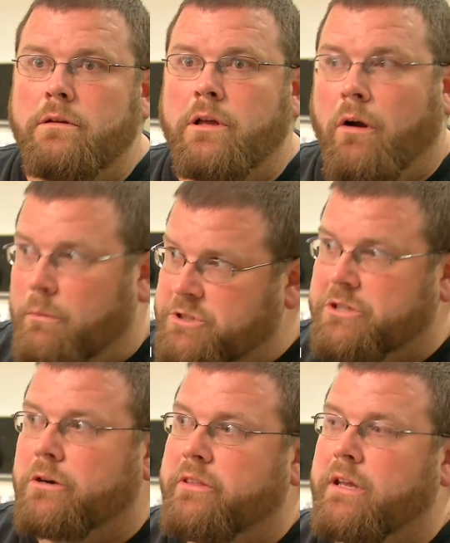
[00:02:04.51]
You know, I'm
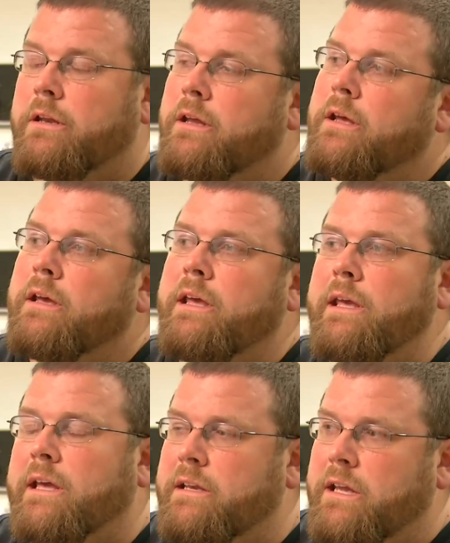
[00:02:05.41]
sure that
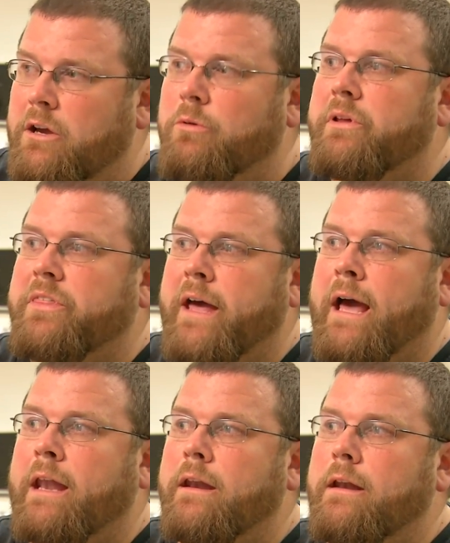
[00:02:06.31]
he can deal with
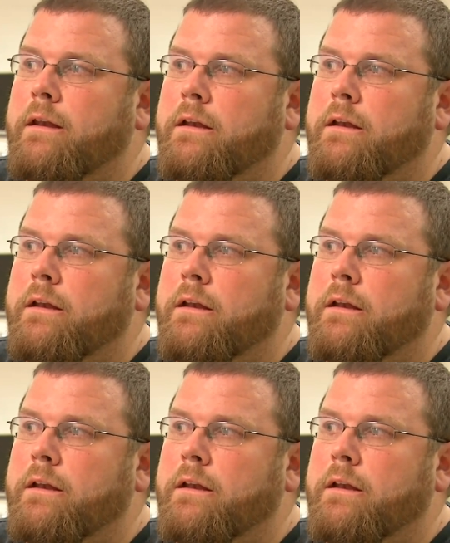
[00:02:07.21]
that